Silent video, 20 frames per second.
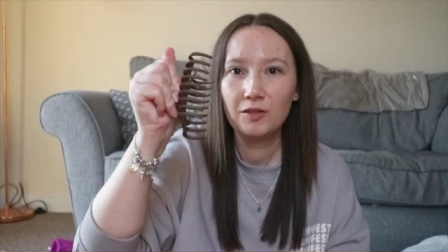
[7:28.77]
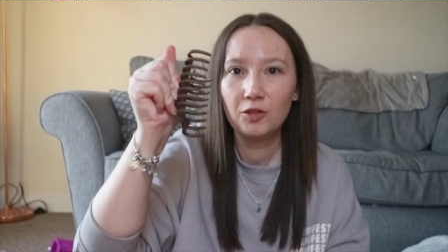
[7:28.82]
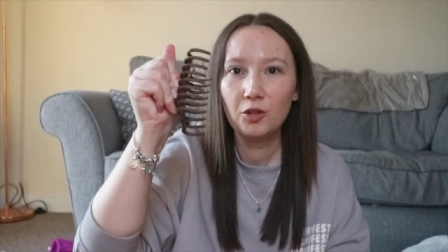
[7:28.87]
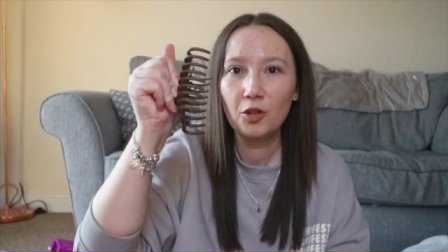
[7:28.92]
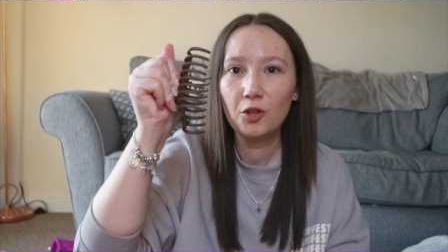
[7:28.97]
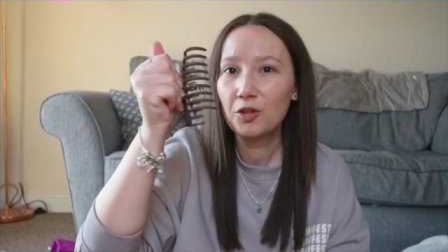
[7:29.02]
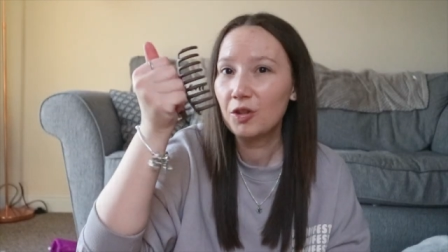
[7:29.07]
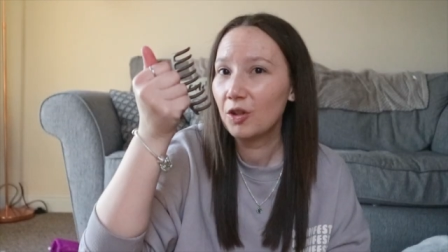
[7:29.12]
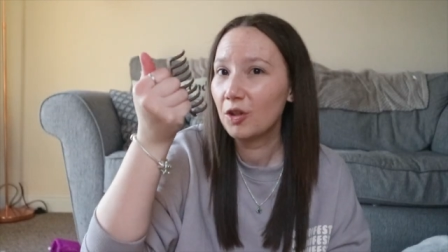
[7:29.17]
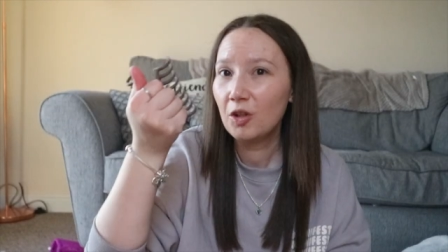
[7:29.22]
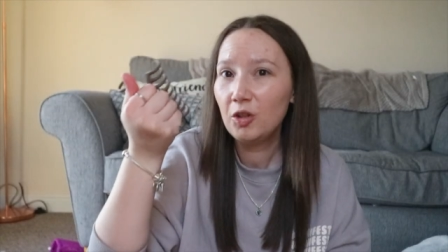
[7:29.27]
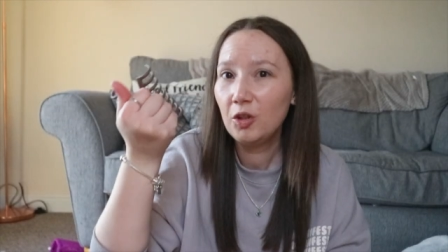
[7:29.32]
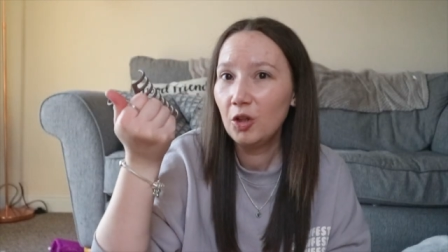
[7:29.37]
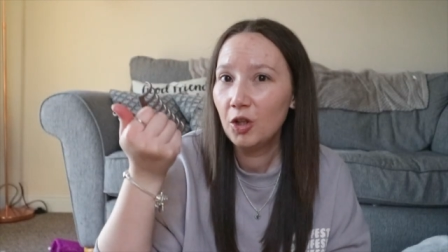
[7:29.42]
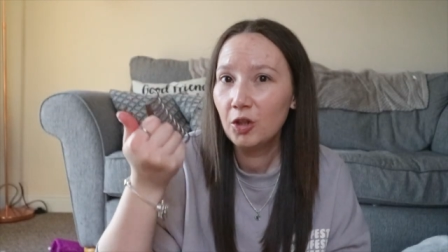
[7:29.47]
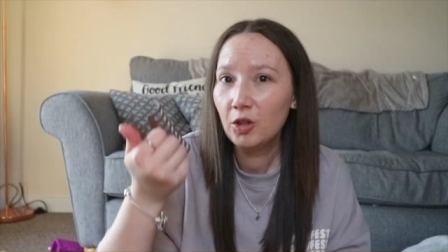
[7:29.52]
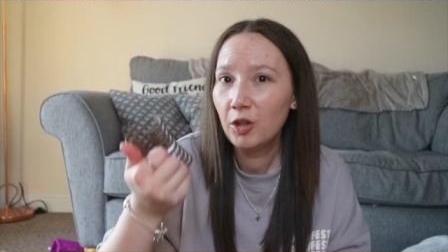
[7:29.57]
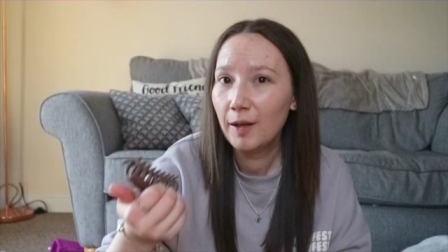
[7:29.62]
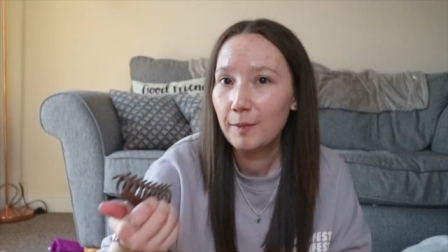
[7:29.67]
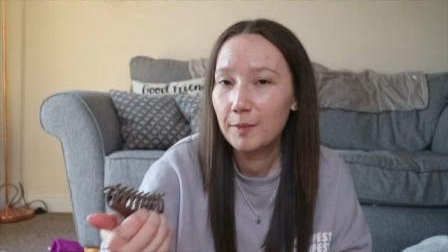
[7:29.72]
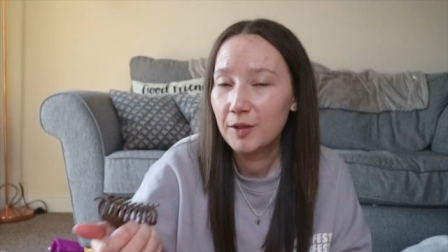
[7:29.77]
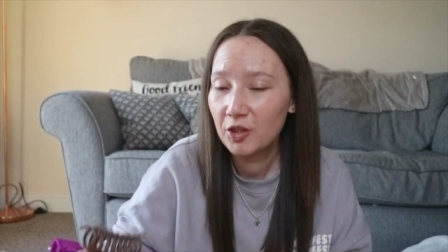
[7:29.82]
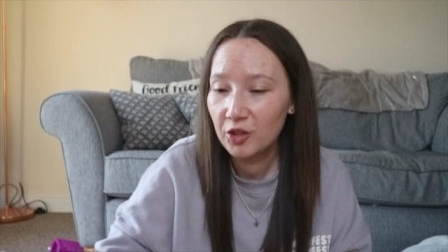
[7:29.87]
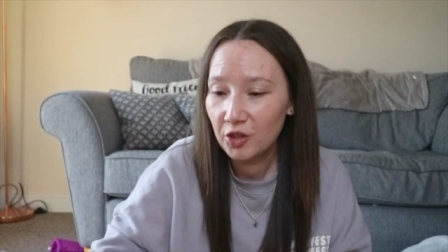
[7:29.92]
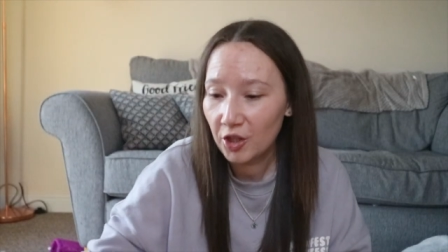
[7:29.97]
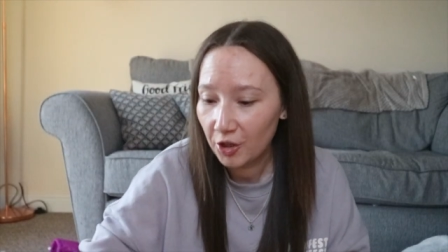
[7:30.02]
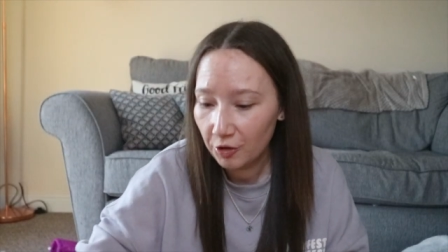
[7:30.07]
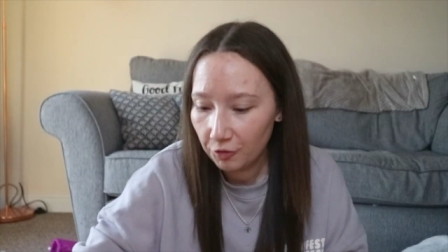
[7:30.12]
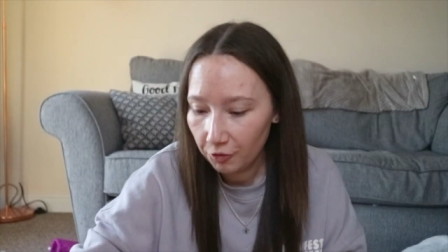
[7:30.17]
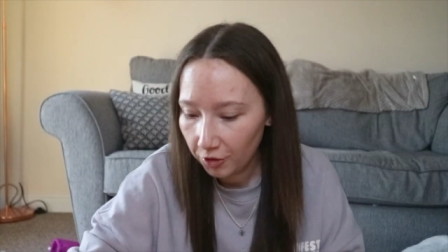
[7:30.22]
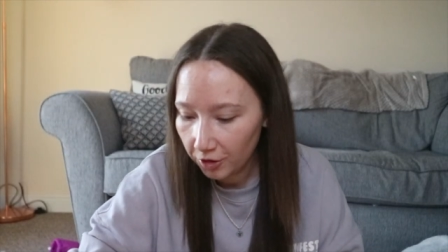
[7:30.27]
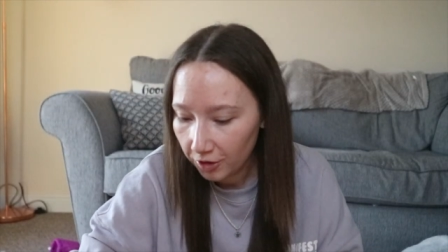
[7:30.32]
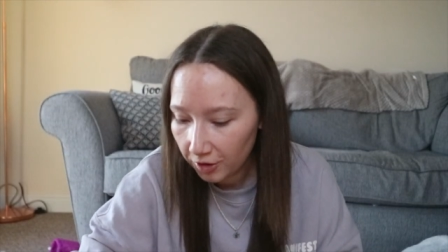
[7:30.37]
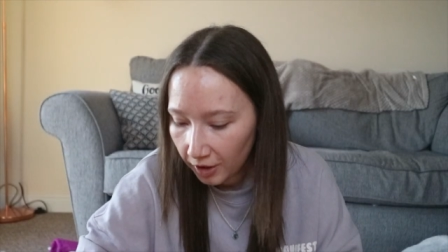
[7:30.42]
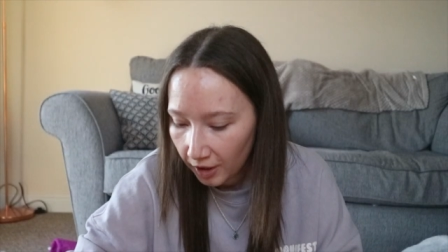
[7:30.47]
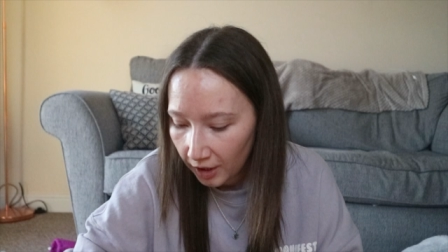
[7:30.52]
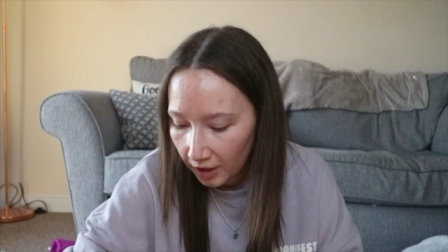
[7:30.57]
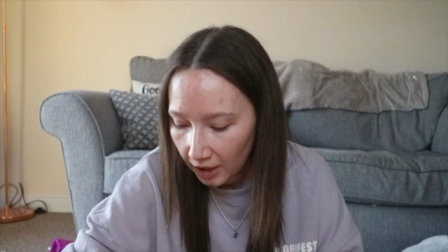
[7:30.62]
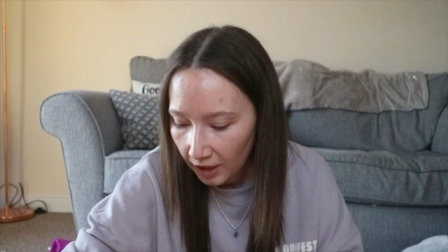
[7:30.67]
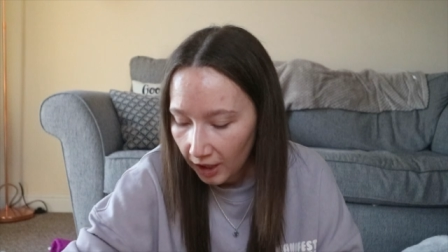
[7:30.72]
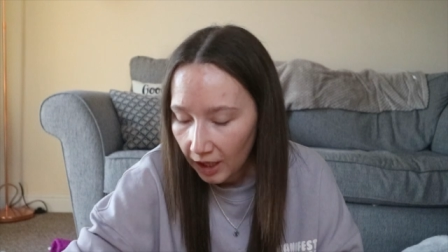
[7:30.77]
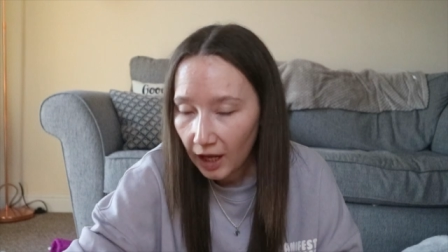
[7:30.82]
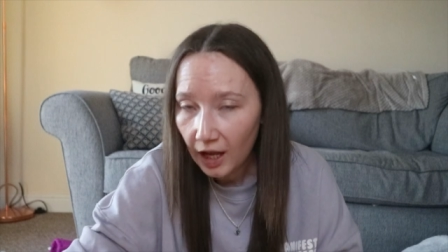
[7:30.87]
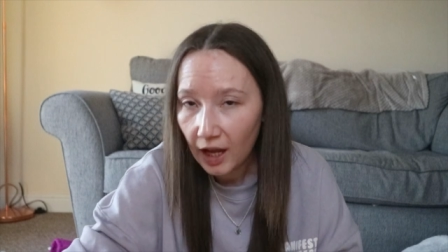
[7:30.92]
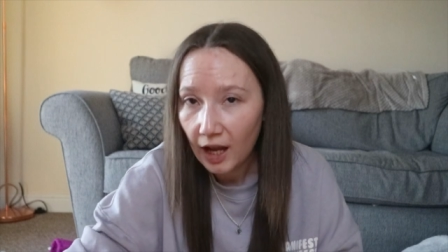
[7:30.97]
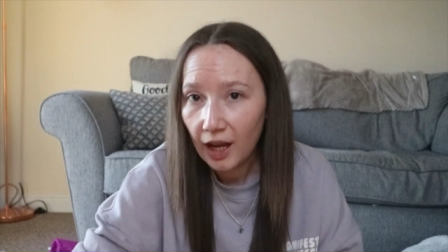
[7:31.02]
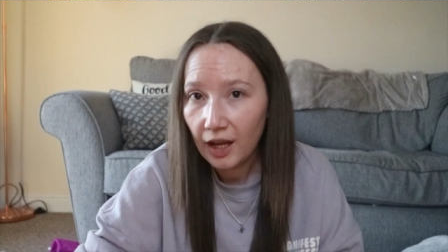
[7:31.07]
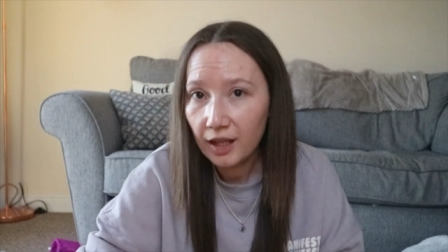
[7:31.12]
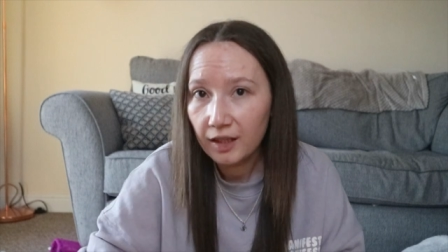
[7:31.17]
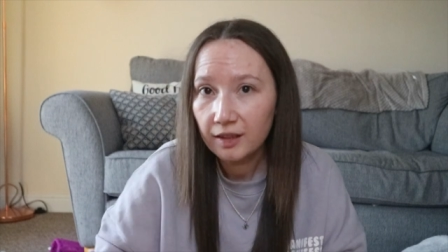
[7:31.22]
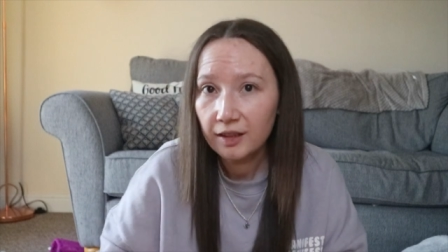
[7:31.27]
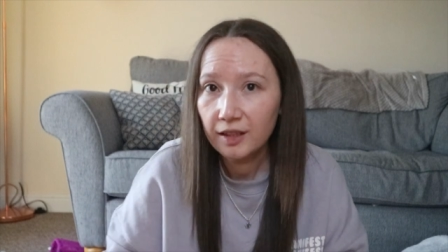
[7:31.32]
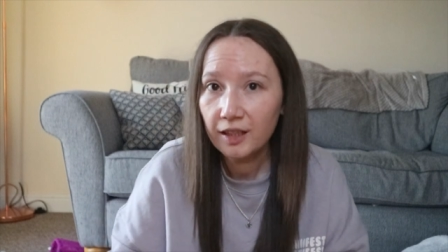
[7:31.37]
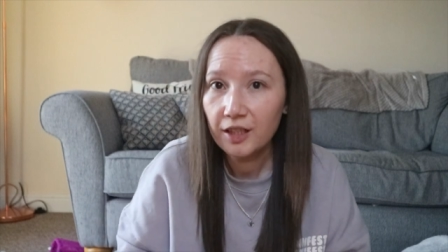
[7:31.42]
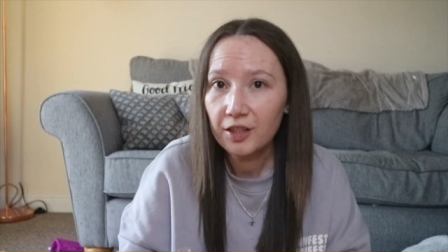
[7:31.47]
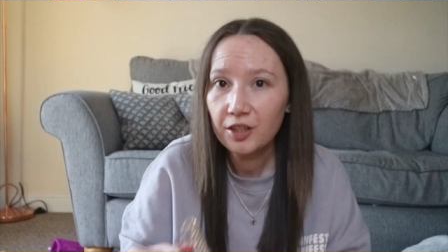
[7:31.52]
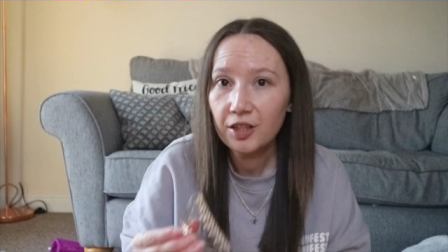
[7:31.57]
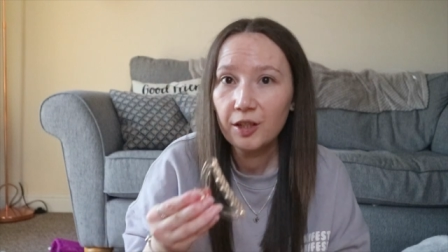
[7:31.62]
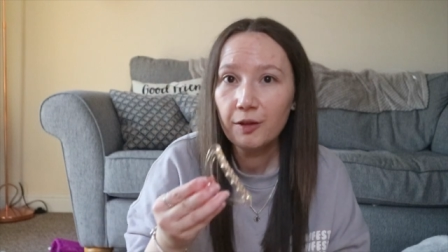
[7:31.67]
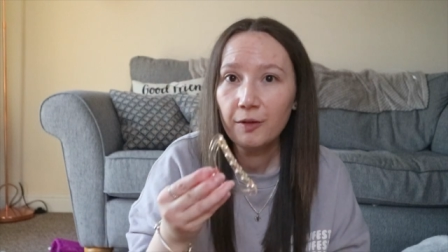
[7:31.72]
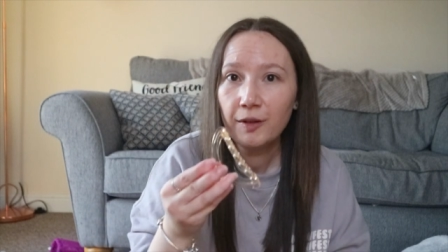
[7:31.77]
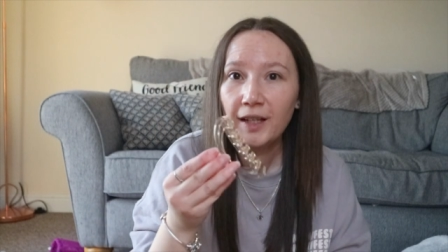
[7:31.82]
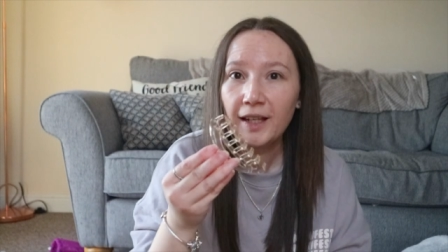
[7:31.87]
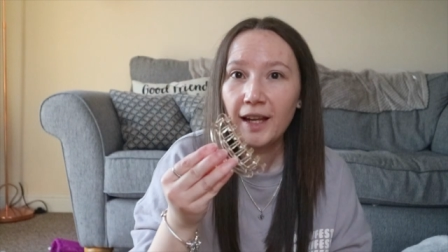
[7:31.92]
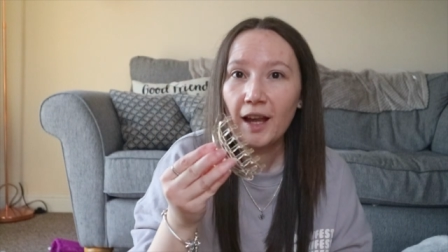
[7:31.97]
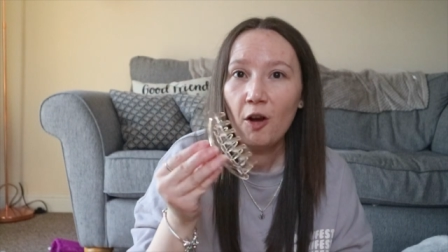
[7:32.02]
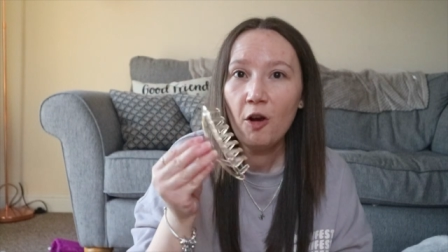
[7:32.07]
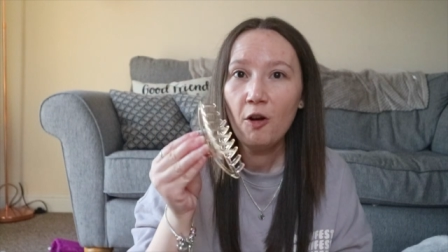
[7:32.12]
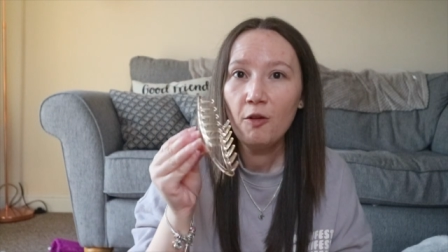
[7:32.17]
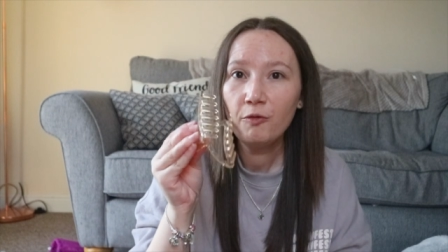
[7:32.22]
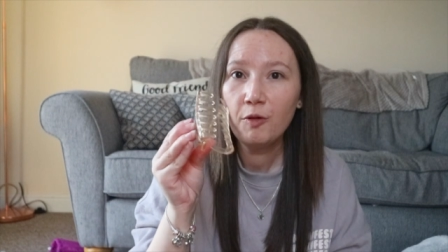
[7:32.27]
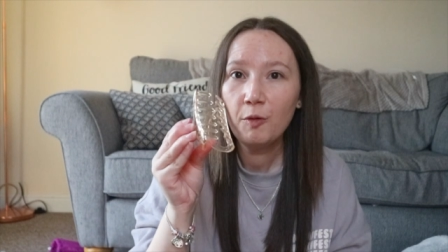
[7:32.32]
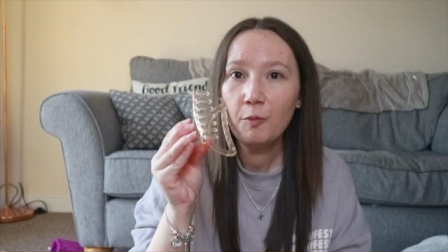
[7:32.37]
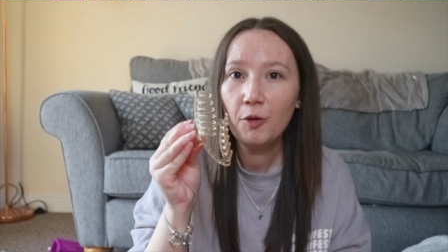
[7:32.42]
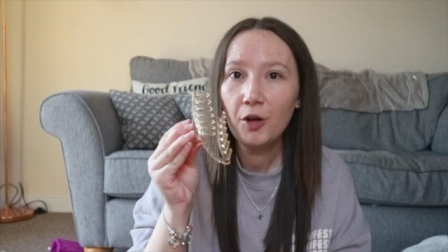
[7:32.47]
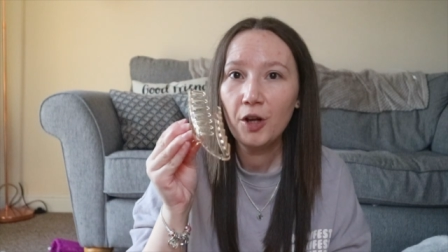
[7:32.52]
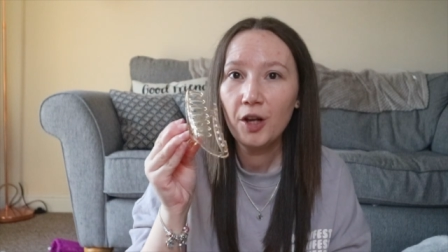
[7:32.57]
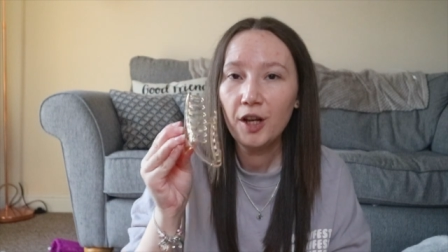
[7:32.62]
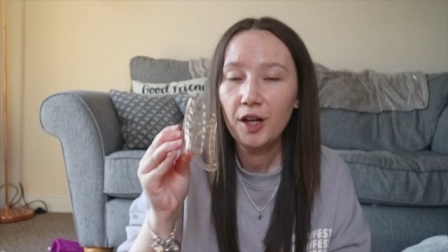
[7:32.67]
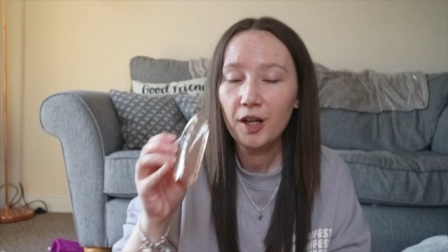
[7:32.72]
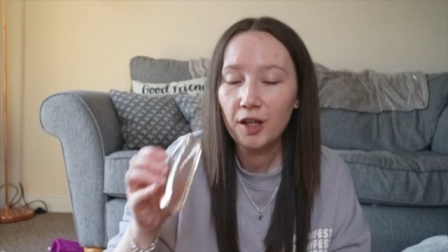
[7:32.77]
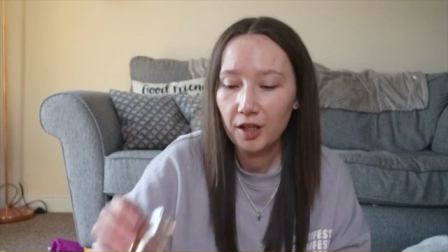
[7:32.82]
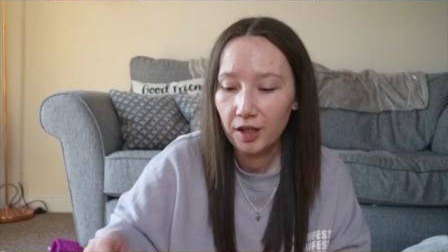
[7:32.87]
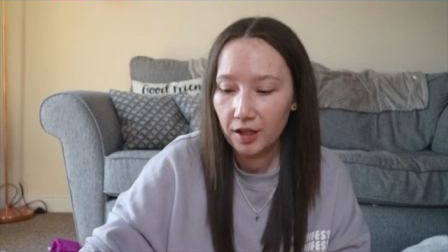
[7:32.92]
just claw clips in general. Literally, when I get home from work,